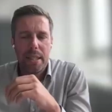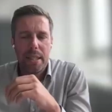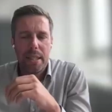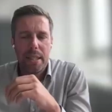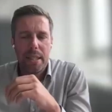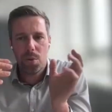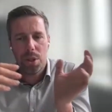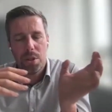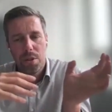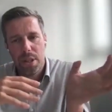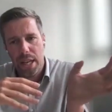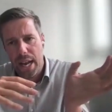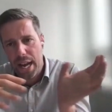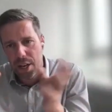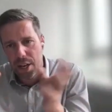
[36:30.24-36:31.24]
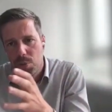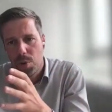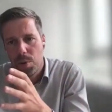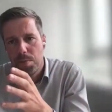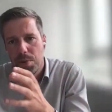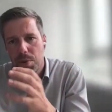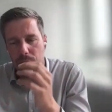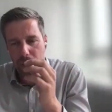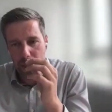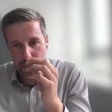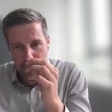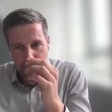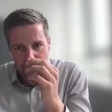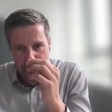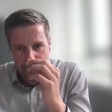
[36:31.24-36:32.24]
this to do it on a high throughput way,
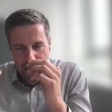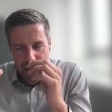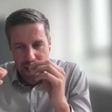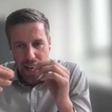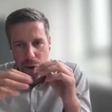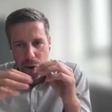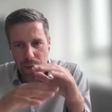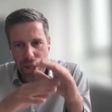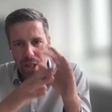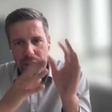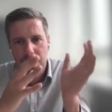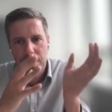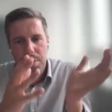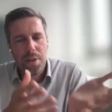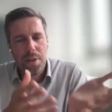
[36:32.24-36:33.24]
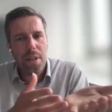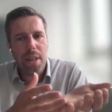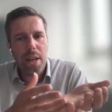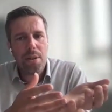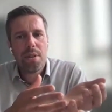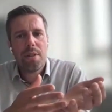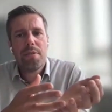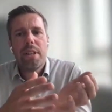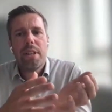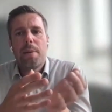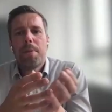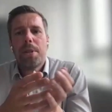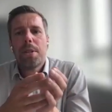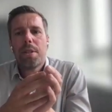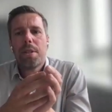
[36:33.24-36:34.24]
and we did it on 1,000
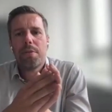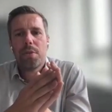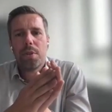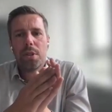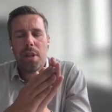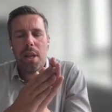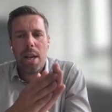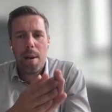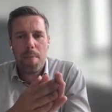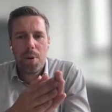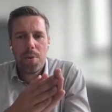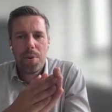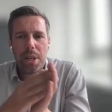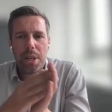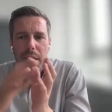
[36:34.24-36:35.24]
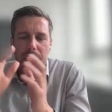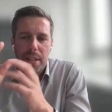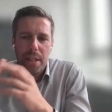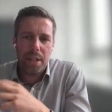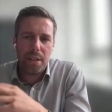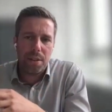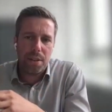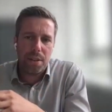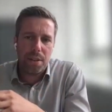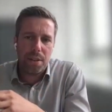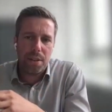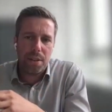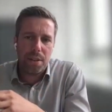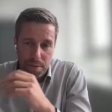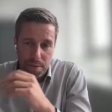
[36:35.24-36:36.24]
fibers for mRNA, and they did it
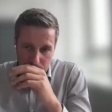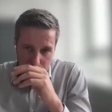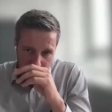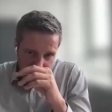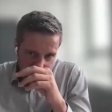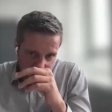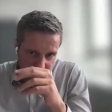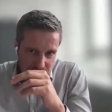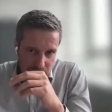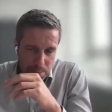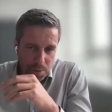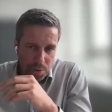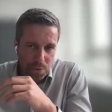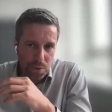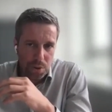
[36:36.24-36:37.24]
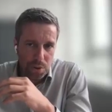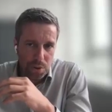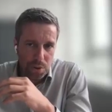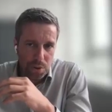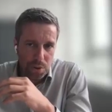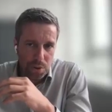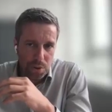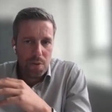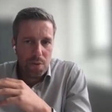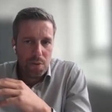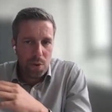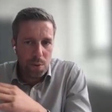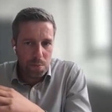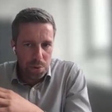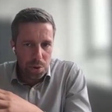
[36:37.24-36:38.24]
on 1,000 fibers for
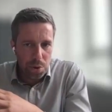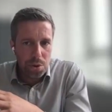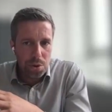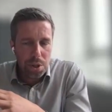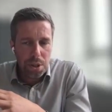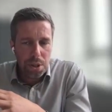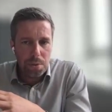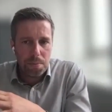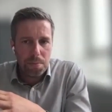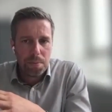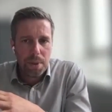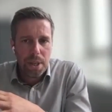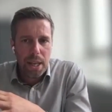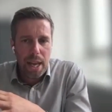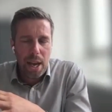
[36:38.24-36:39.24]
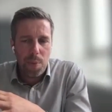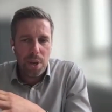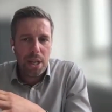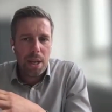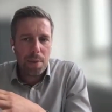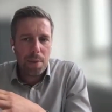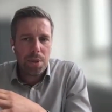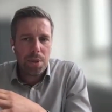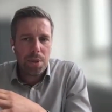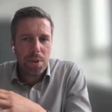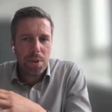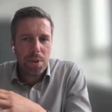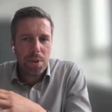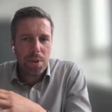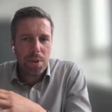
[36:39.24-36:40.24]
proteome. And we came to the
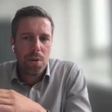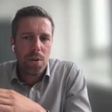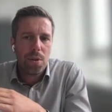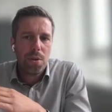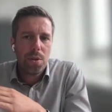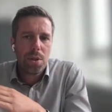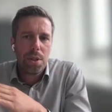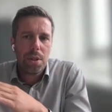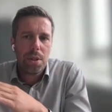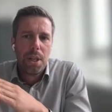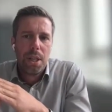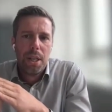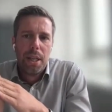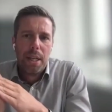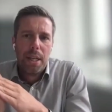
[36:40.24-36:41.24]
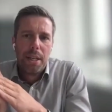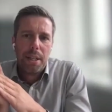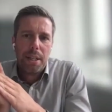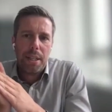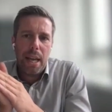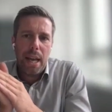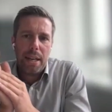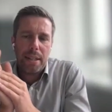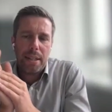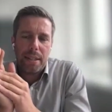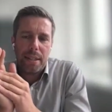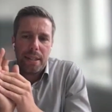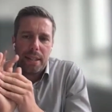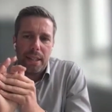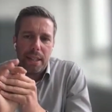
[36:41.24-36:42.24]
same conclusion
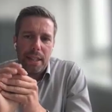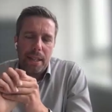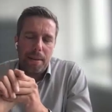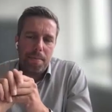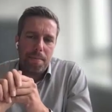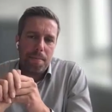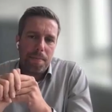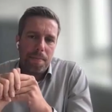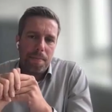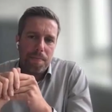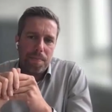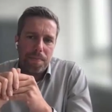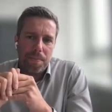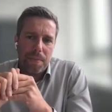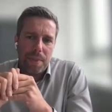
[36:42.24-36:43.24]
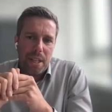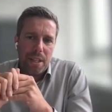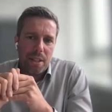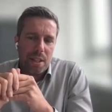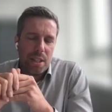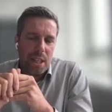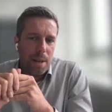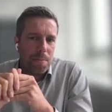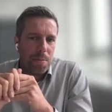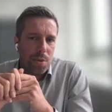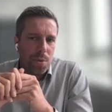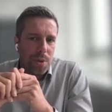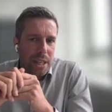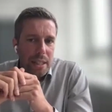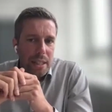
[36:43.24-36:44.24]
that that type
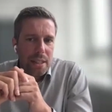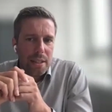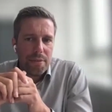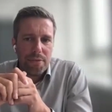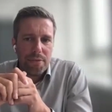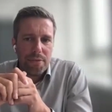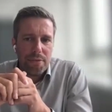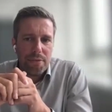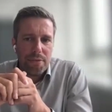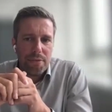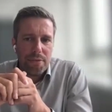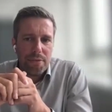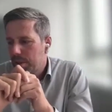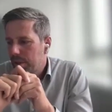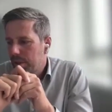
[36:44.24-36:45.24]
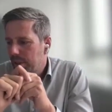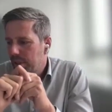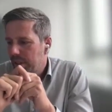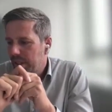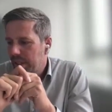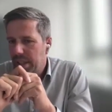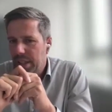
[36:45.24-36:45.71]
2X fibers